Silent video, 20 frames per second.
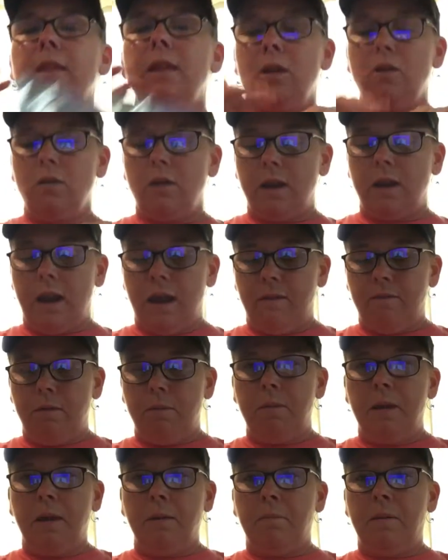that you can have a
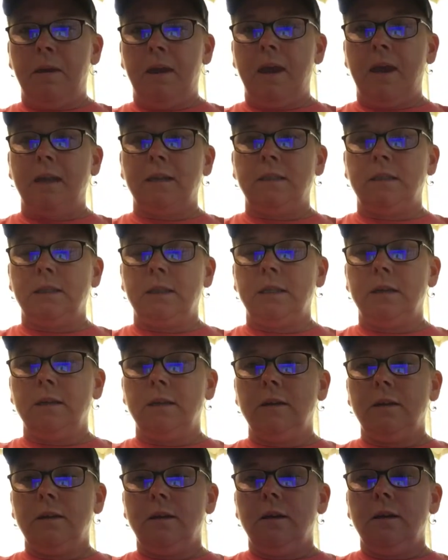big piece,
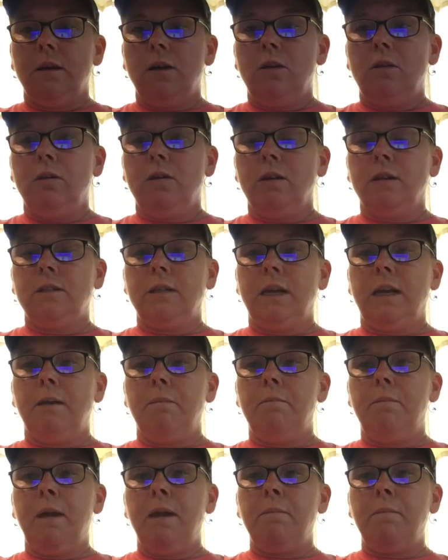you could take a
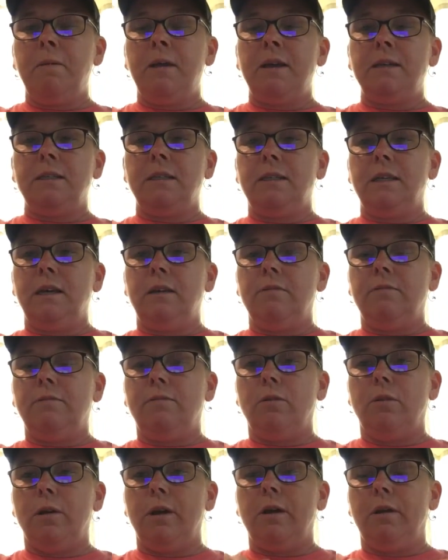big piece of tin
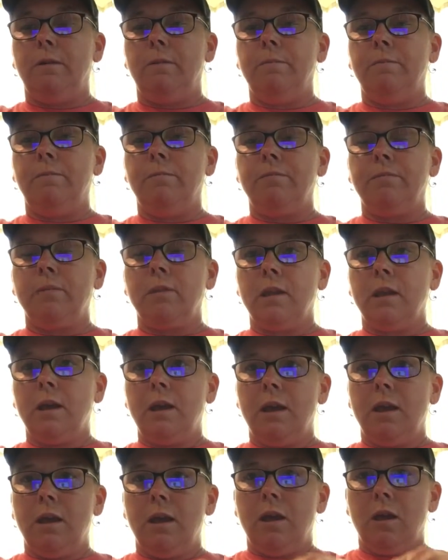foil,
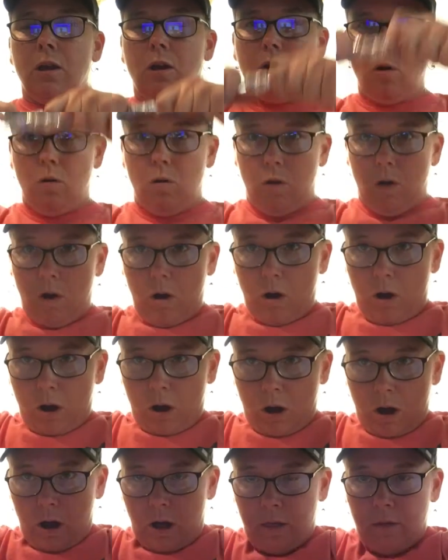go
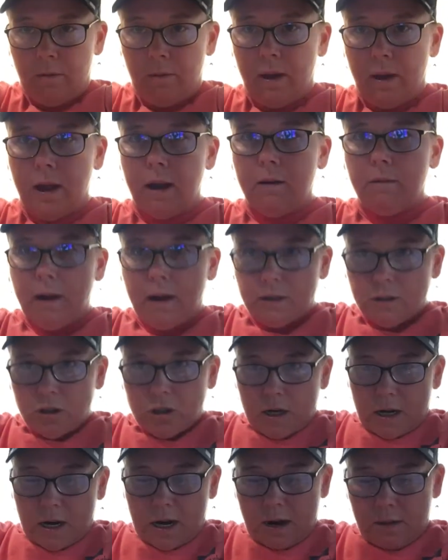all the way around
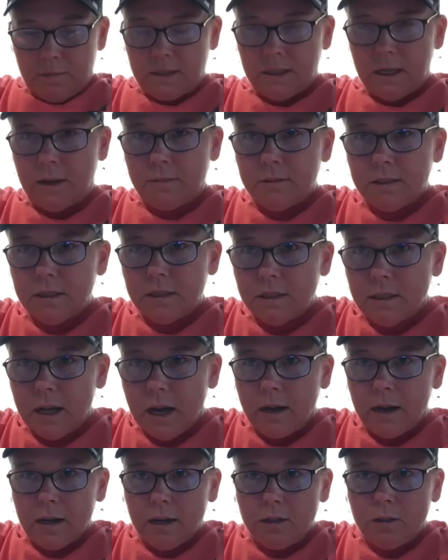your hair. Miss Thompson's
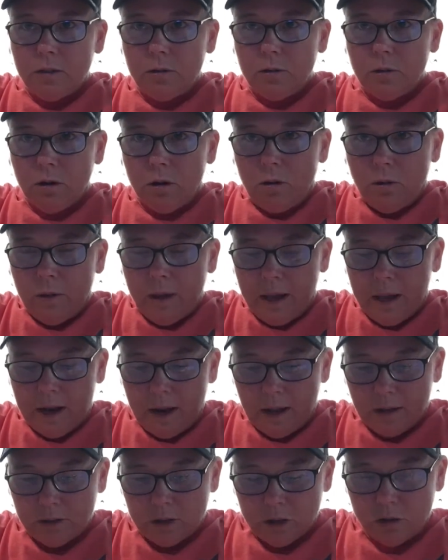not going to do her whole head.
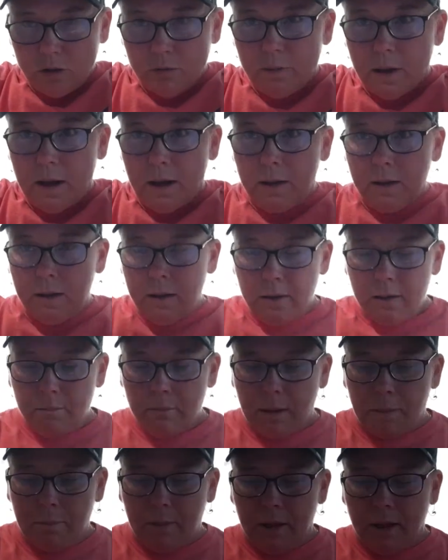I'll just do my
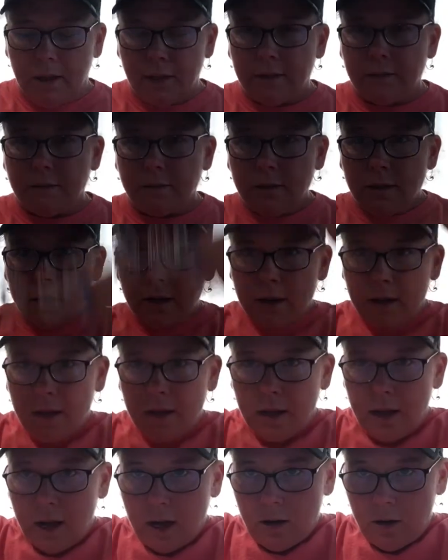bun.
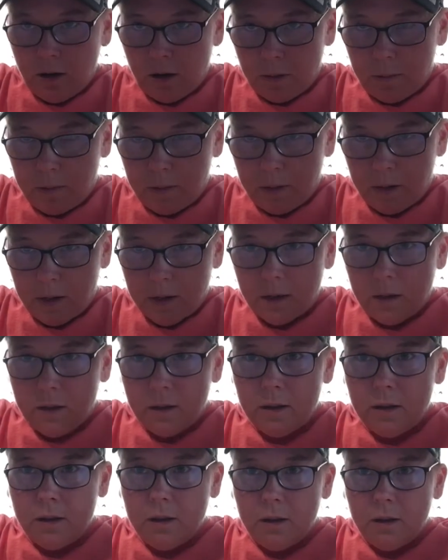And you could put
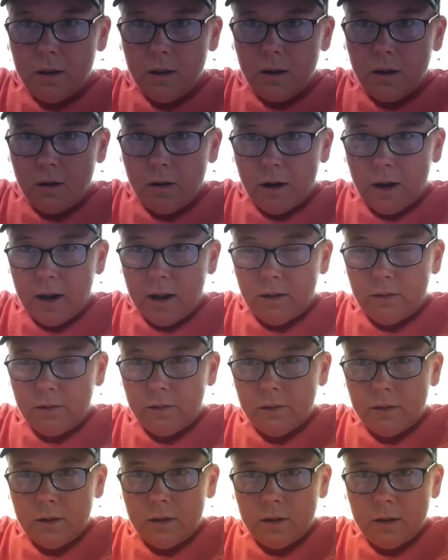the crown